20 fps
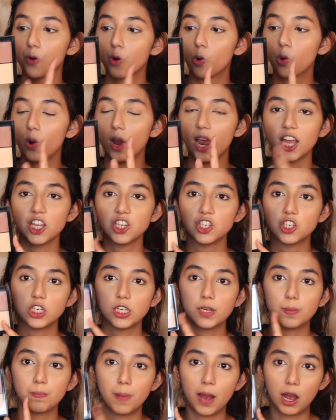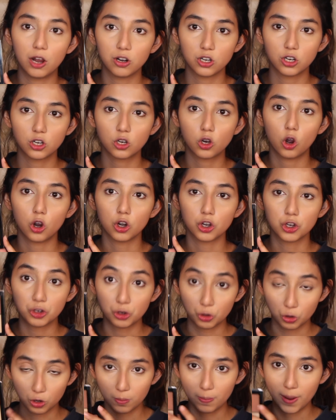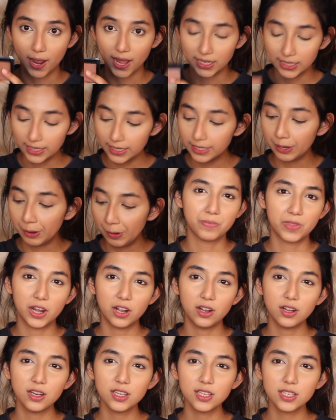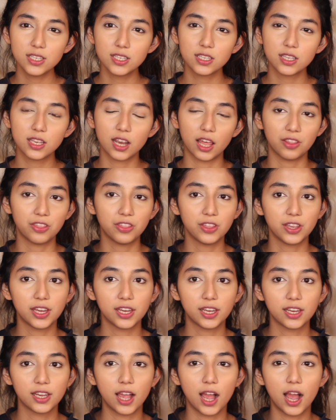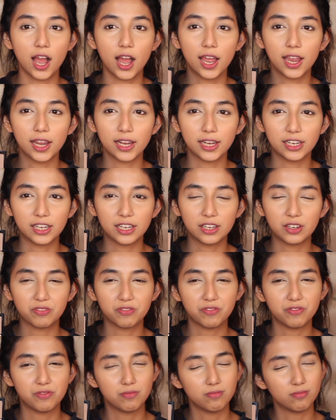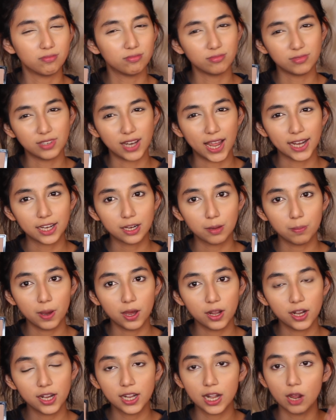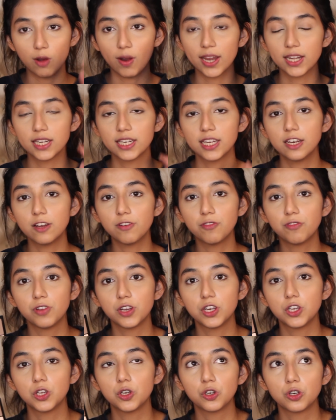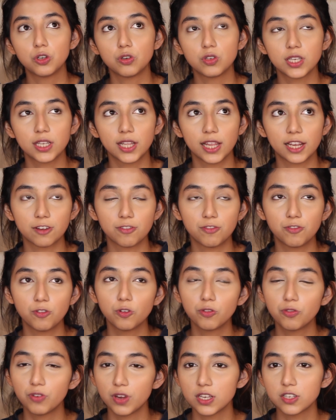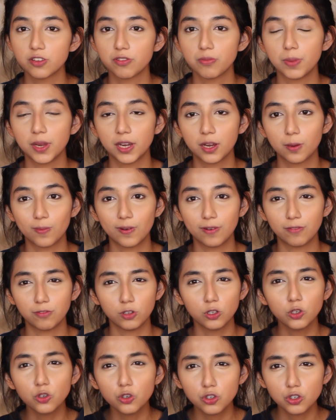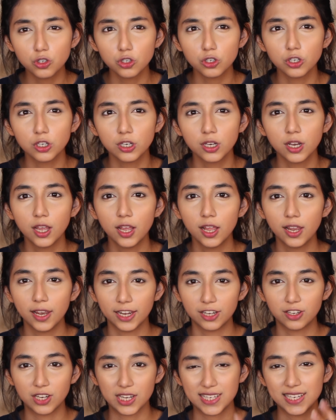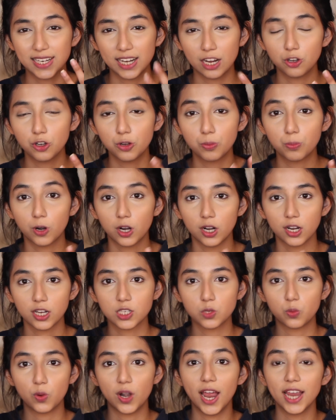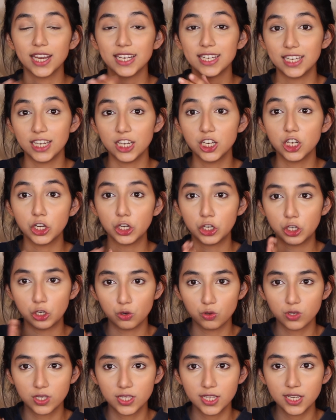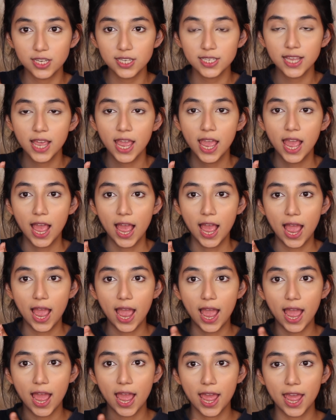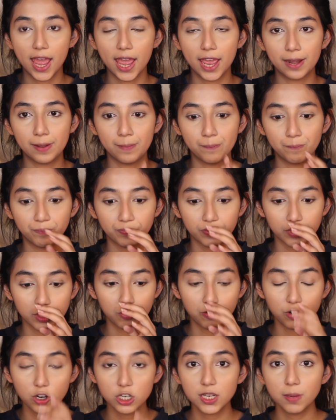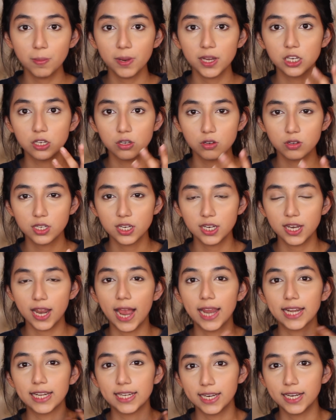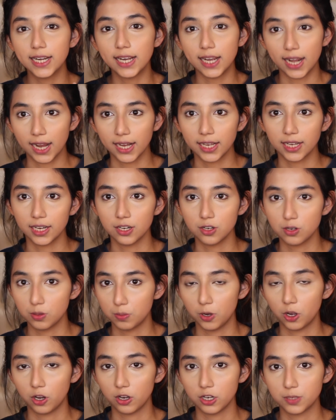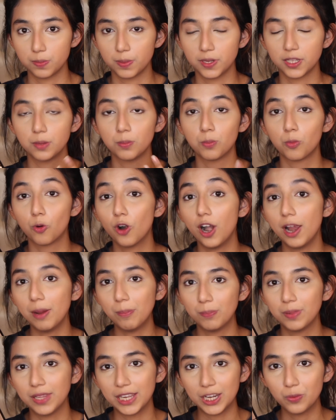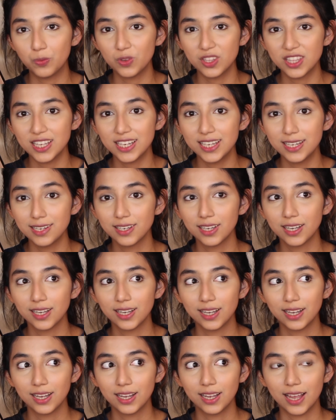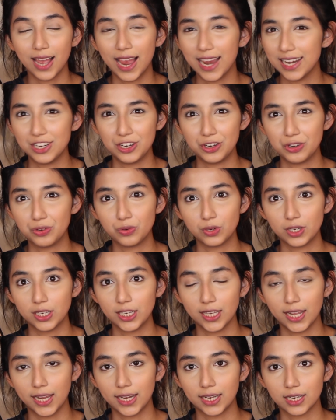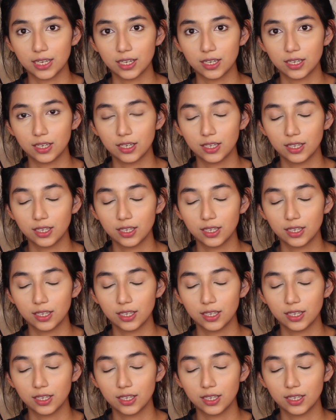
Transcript: Pro HD Powder Contour Palette. There is nothing I like about it. Now, I did a video using like a full face of Makeup Revolution, like testing out new products, where I did use this, and the first time I used it, I did like it, to be honest, but the more I played with it, I didn't really like it.